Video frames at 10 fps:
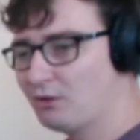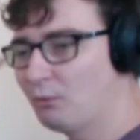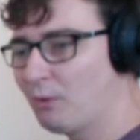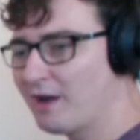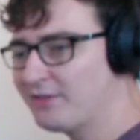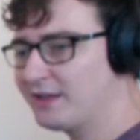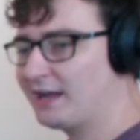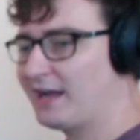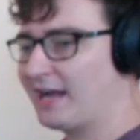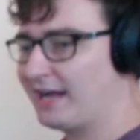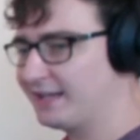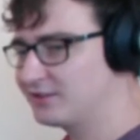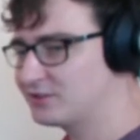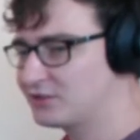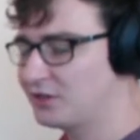One,
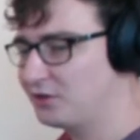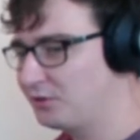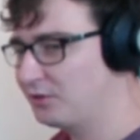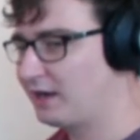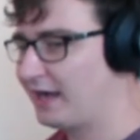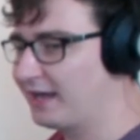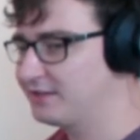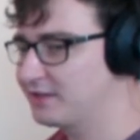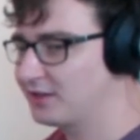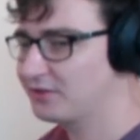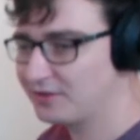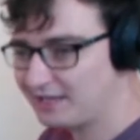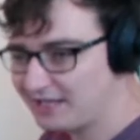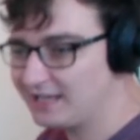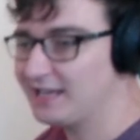and two, and a
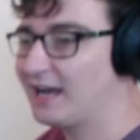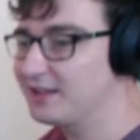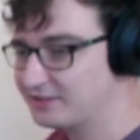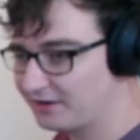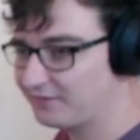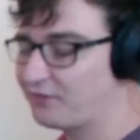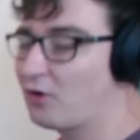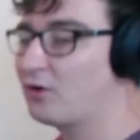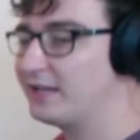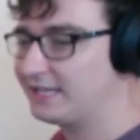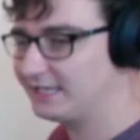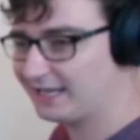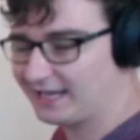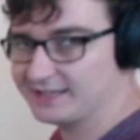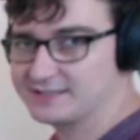three, E, and a four, E,
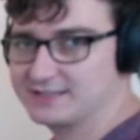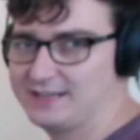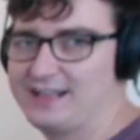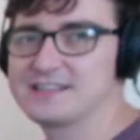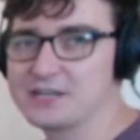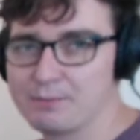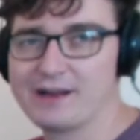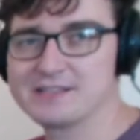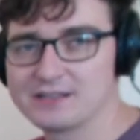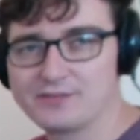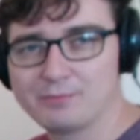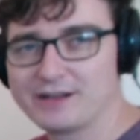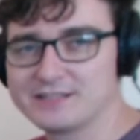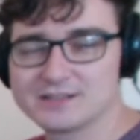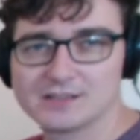and. That's how you practice stuff. You
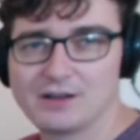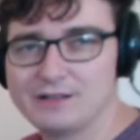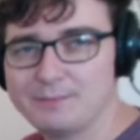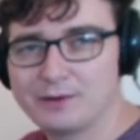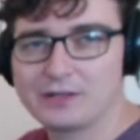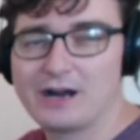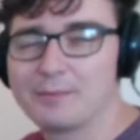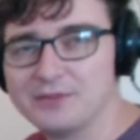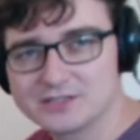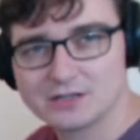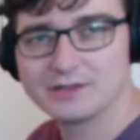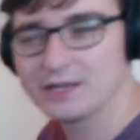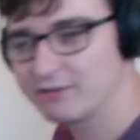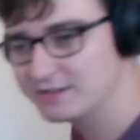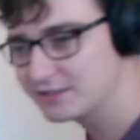practice it slowly, you build it up, and slowly
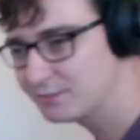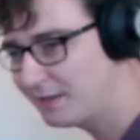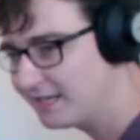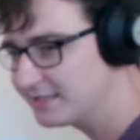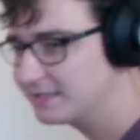increase the speed.